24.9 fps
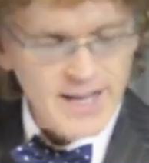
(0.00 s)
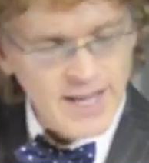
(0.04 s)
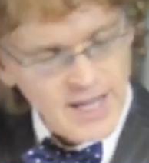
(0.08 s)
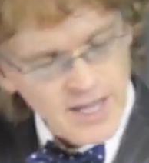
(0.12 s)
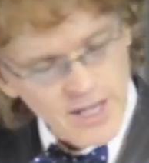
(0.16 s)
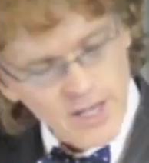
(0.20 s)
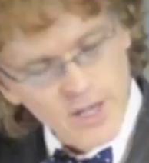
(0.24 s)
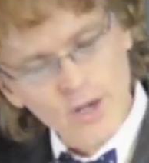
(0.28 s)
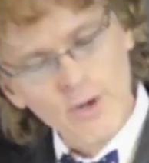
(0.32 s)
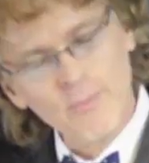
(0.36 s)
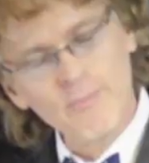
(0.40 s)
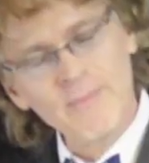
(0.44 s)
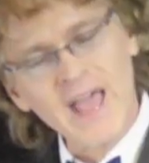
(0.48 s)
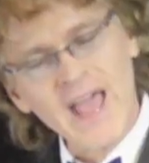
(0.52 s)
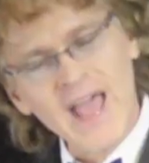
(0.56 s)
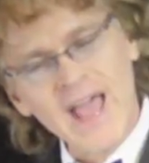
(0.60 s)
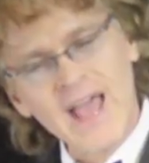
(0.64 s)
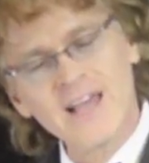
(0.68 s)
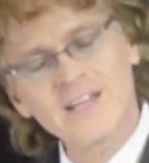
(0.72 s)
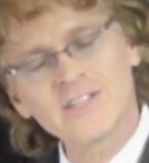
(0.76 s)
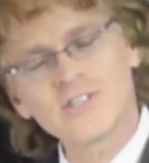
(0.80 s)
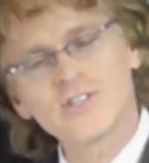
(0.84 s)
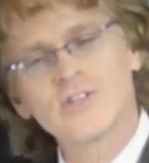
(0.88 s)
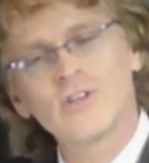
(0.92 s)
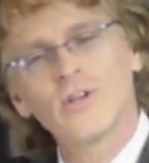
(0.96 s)
him
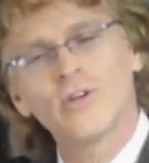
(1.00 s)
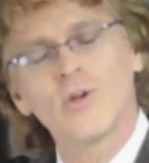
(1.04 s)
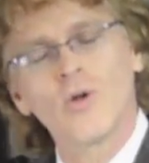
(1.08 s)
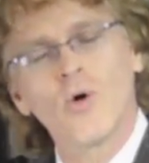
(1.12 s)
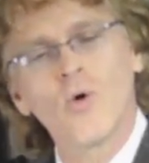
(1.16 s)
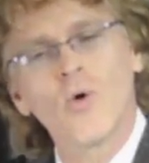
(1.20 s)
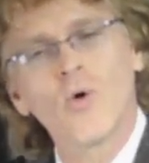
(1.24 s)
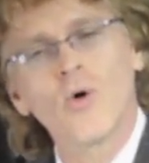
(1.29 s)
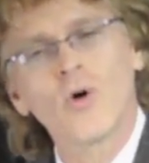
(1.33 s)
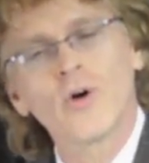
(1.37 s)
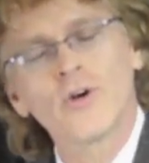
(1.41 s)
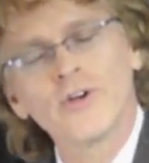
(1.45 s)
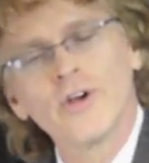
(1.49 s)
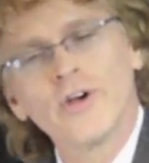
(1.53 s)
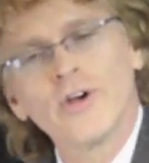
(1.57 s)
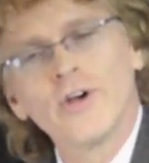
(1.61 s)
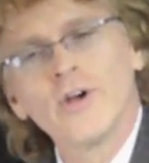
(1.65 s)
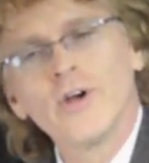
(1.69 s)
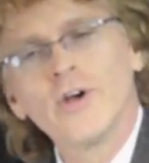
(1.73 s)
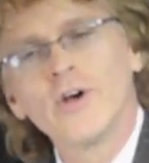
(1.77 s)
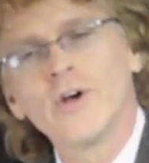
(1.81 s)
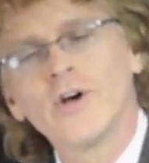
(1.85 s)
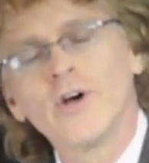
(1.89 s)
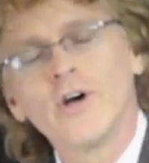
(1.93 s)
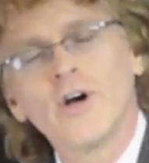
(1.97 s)
as the Lord
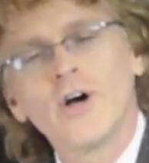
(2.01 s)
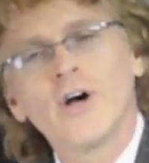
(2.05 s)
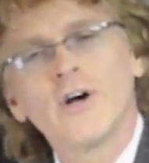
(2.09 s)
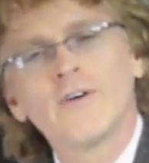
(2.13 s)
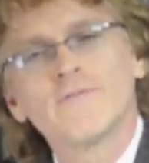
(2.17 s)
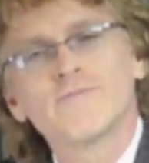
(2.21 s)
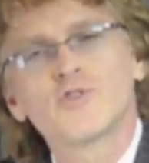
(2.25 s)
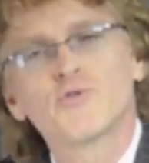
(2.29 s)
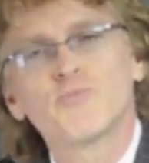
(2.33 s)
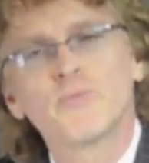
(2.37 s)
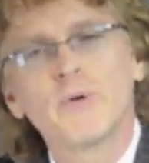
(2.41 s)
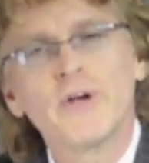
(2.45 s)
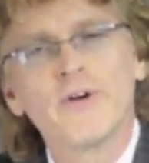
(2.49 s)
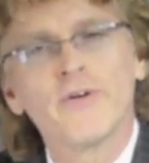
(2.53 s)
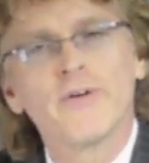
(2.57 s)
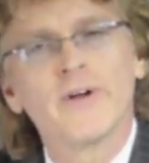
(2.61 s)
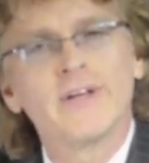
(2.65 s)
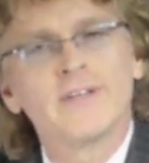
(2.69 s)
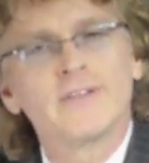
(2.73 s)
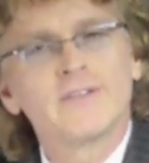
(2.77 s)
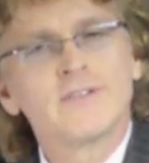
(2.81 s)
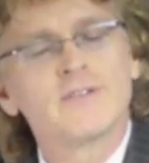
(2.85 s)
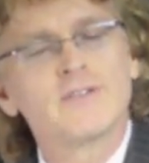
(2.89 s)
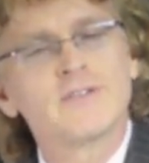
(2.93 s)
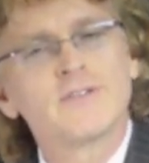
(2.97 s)
of
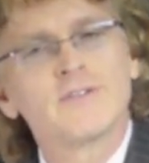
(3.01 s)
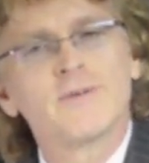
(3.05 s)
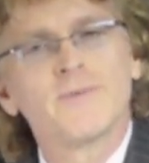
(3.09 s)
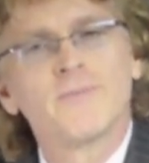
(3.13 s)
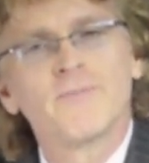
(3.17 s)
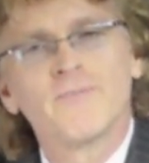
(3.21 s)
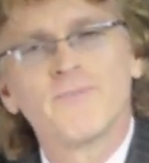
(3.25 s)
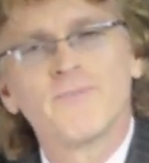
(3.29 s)
spirits